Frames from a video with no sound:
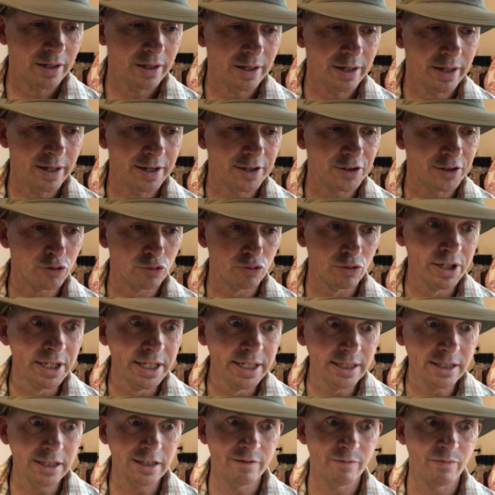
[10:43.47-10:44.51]
and
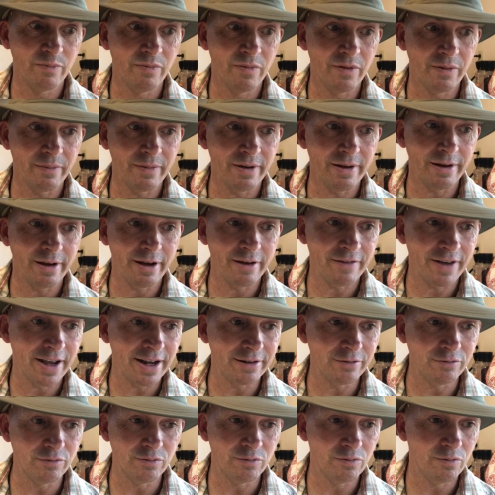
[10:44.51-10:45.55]
really have
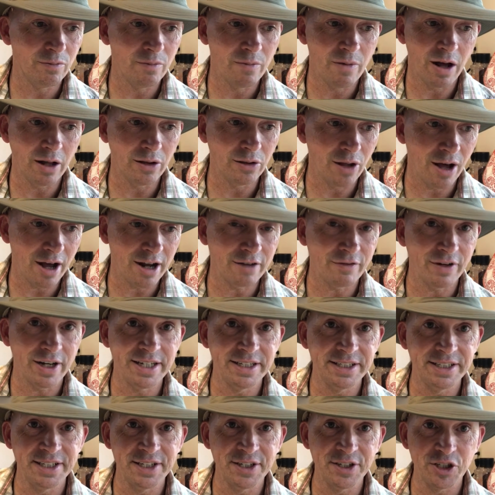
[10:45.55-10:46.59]
had a lot of
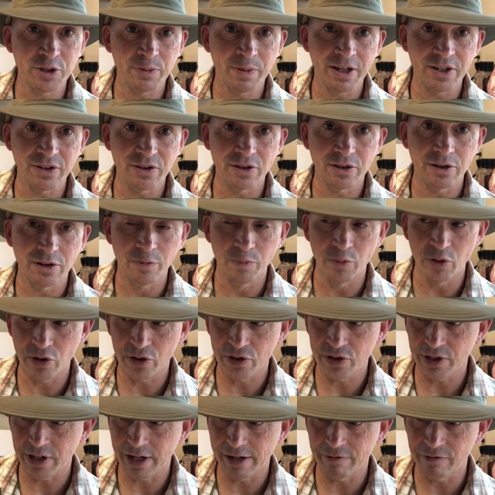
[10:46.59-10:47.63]
ideas about the
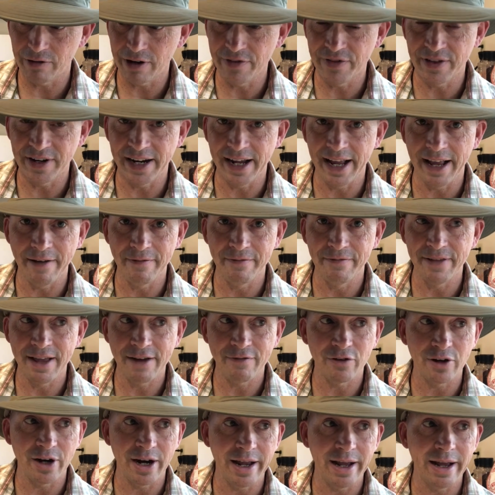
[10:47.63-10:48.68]
books that I've read that I have
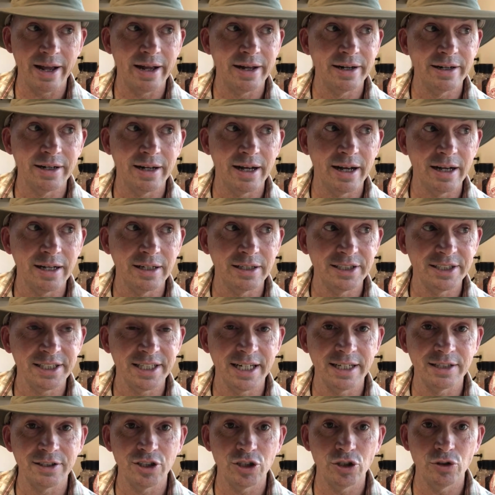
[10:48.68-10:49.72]
never had a
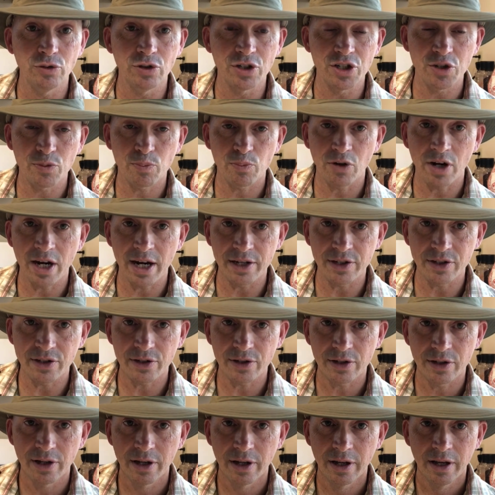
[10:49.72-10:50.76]
chance to
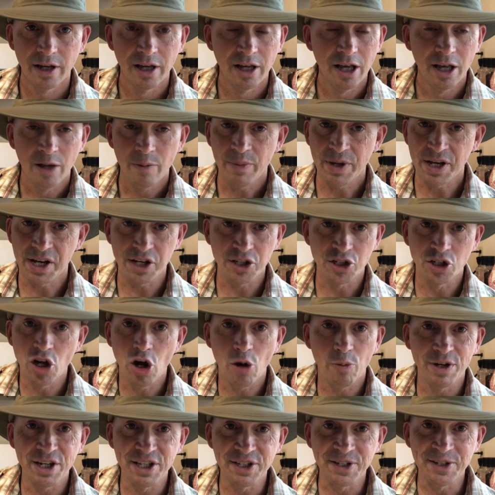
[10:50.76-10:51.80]
express because
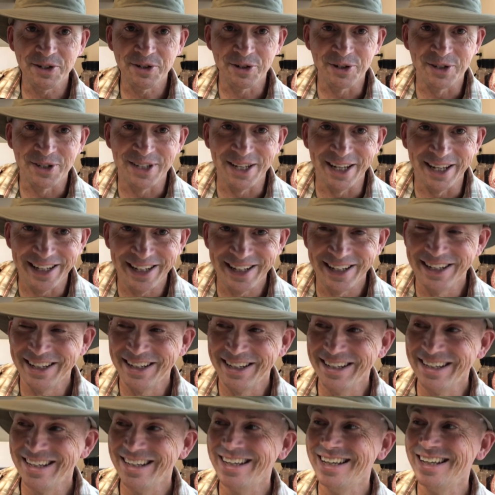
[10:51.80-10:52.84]
nobody's interested.
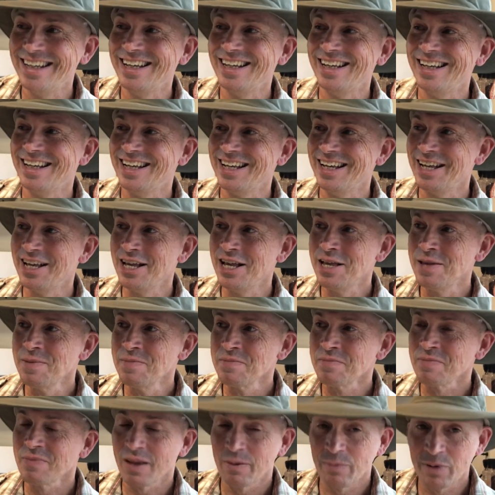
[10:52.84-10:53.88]

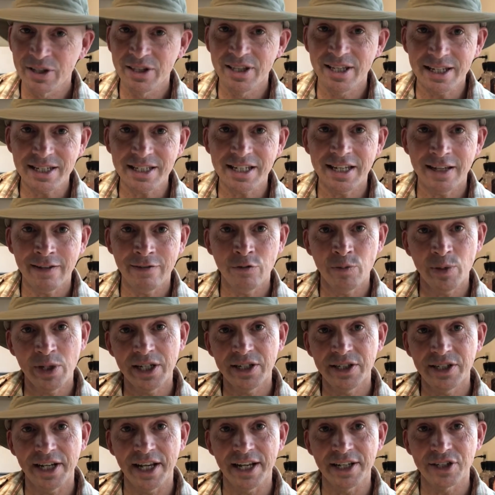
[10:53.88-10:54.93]
But this gives me
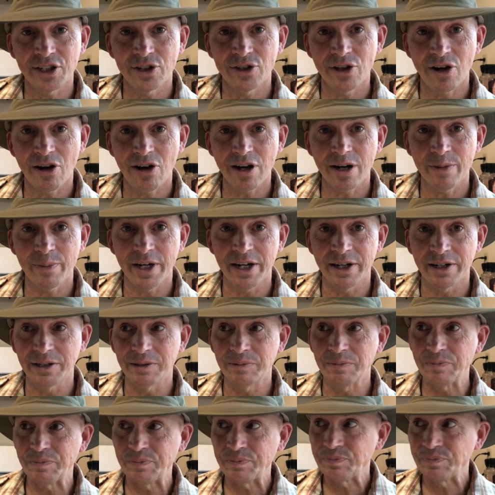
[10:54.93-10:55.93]
a chance to talk about it.